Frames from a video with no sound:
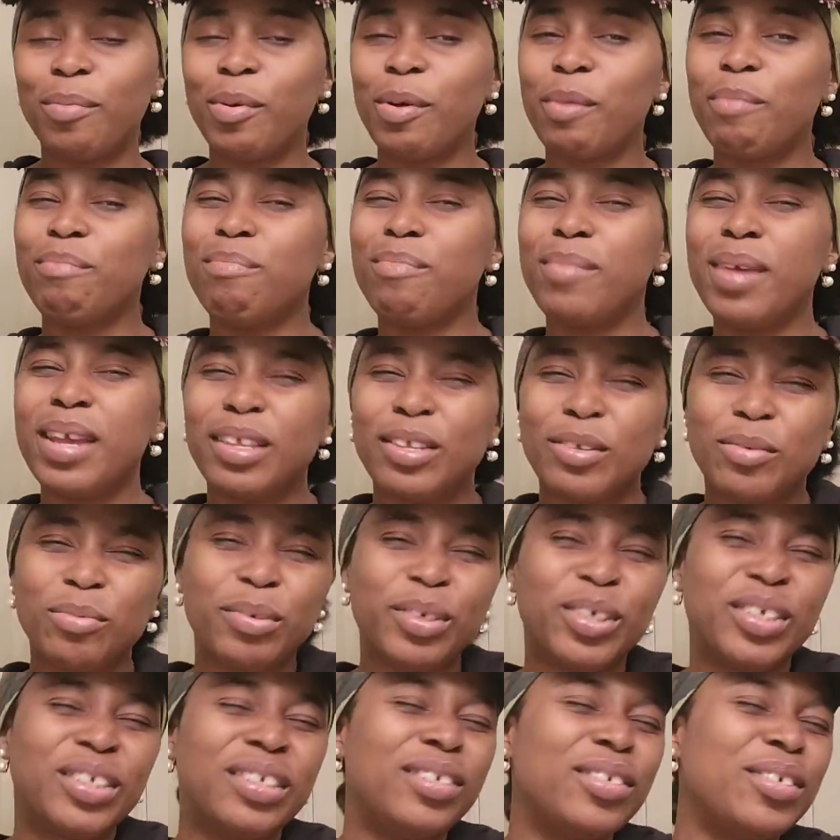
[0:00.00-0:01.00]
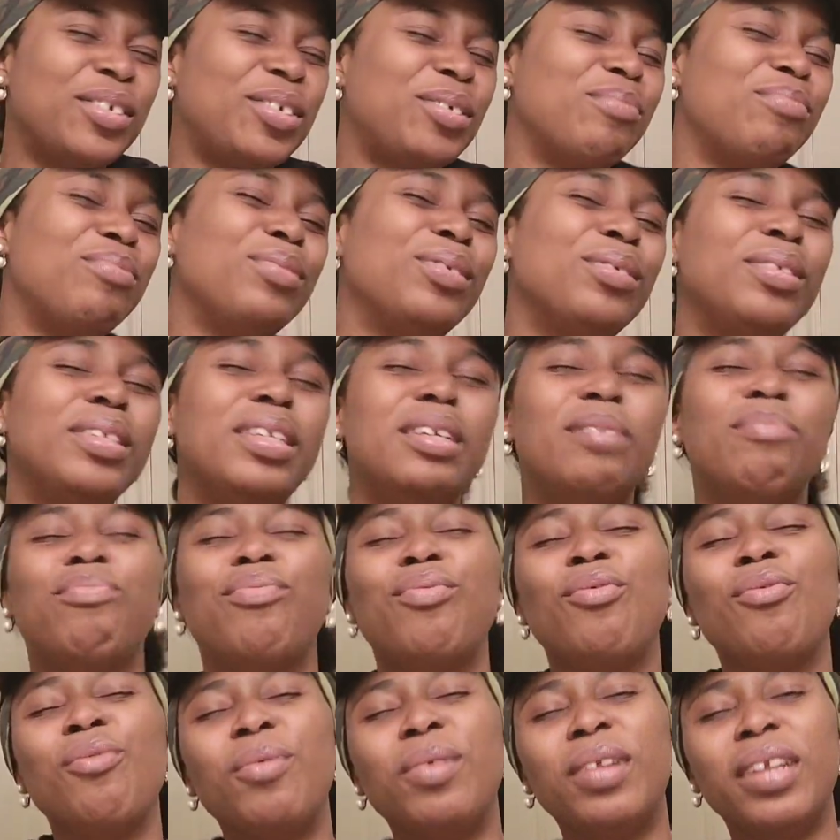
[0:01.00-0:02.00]
But Mitch was just really
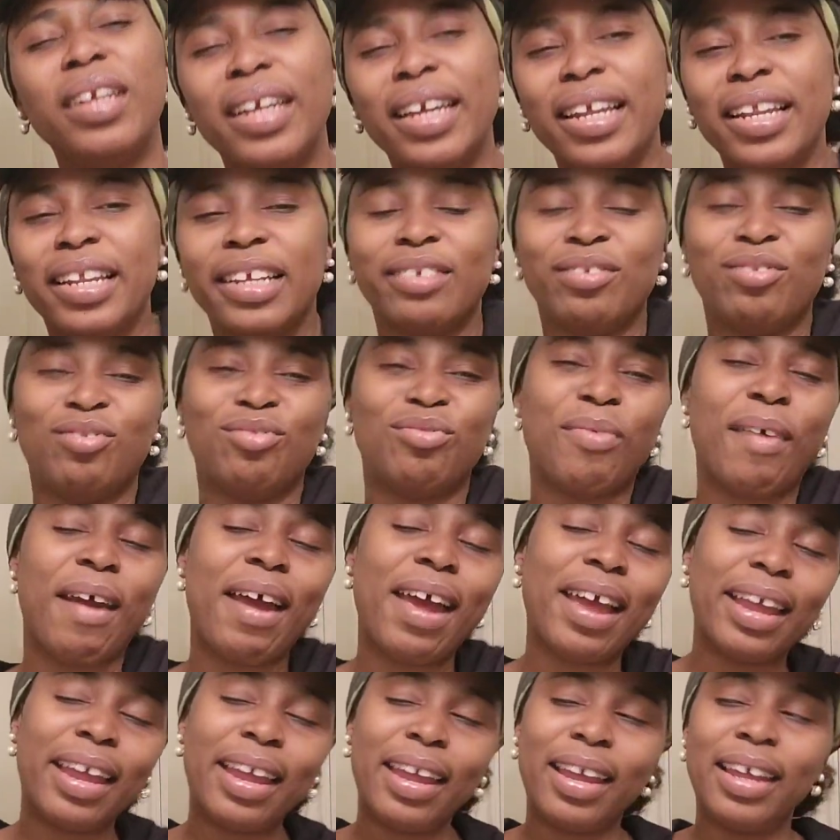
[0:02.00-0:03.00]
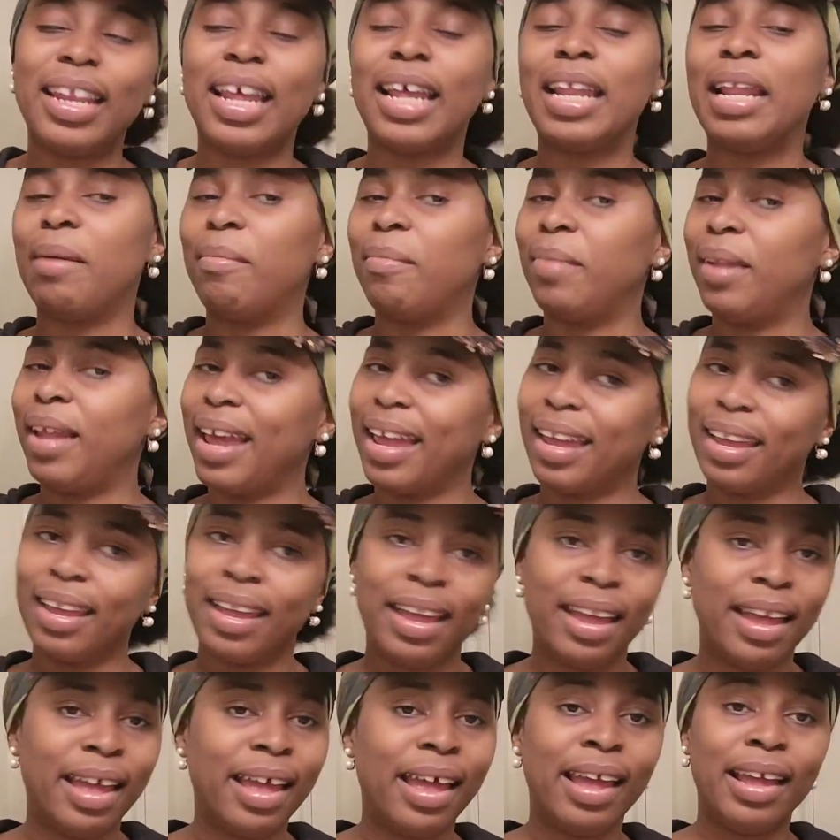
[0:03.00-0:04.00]
pulling and dragging, and I'm like,
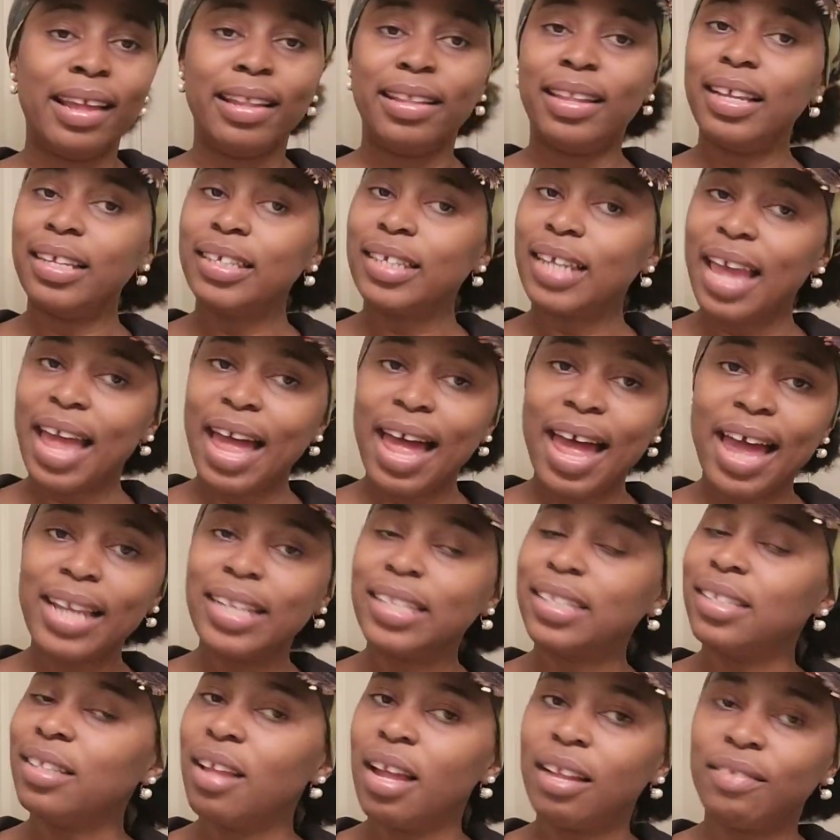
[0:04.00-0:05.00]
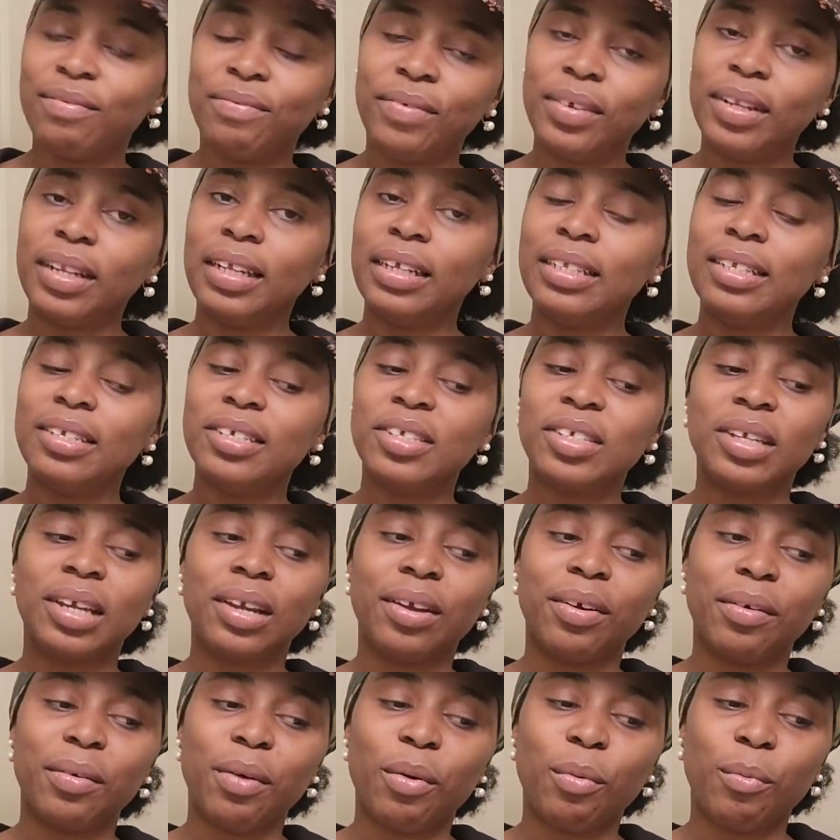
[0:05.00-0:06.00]
this guy is not feeling this
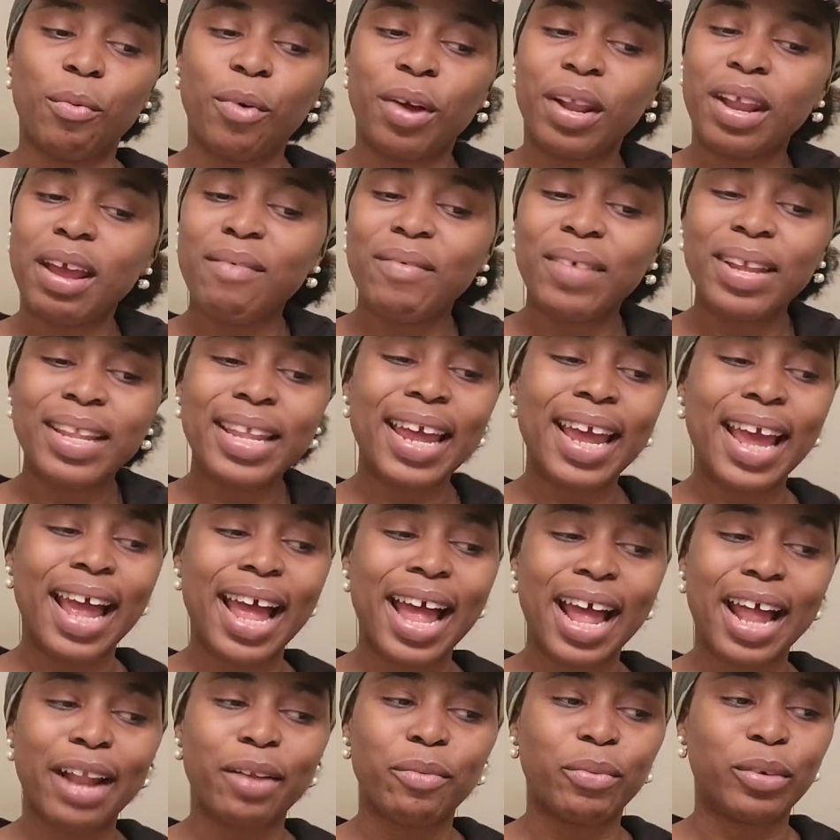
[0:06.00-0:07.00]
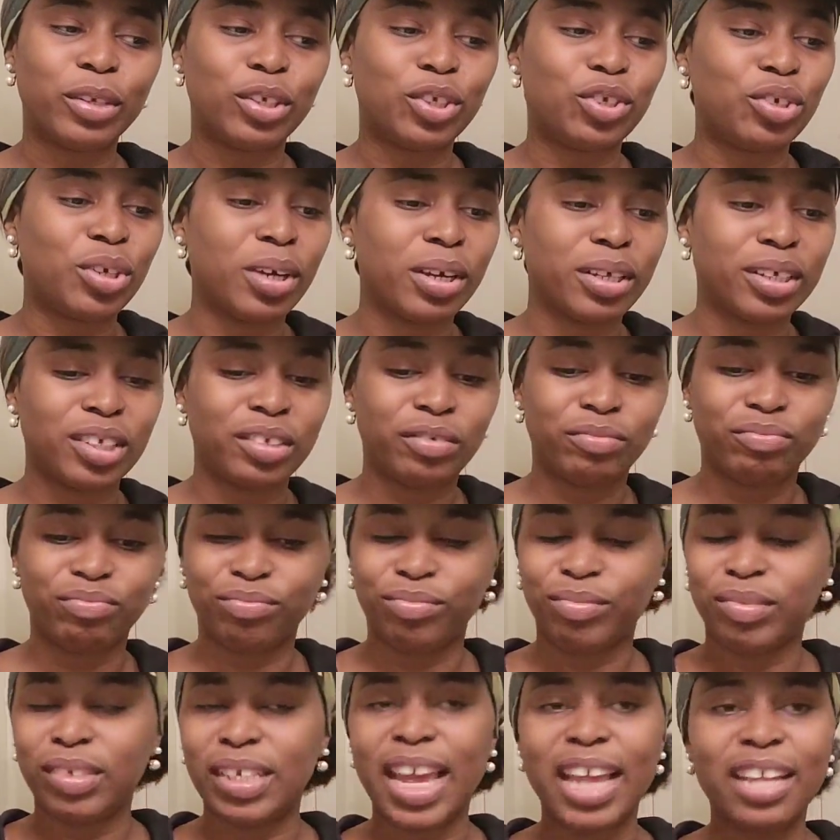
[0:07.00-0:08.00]
girl. Whatever they had was just
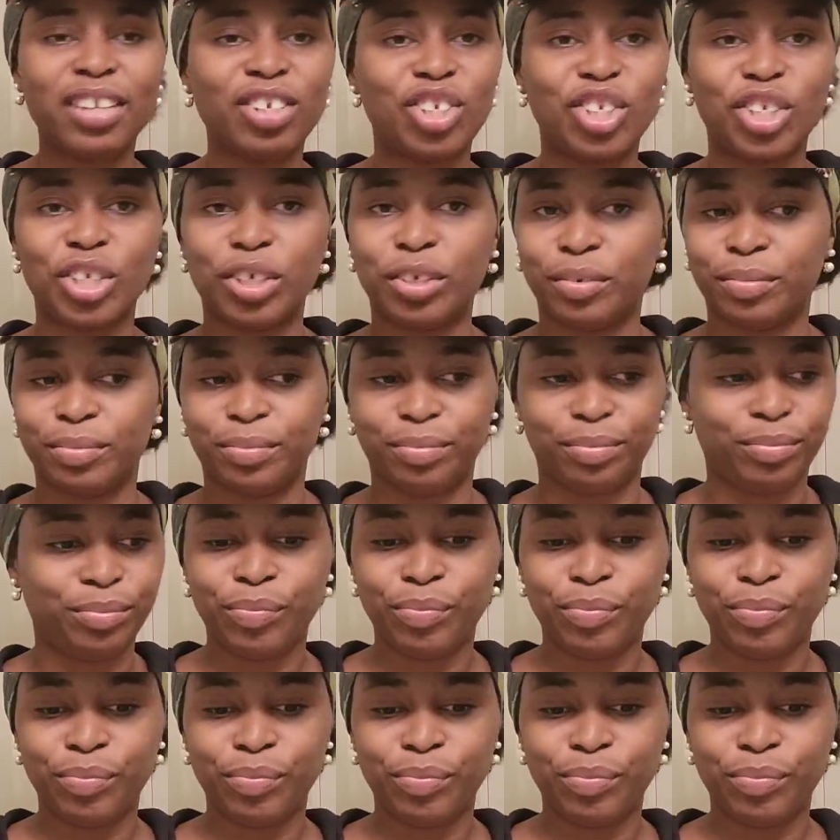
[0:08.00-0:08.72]
tension.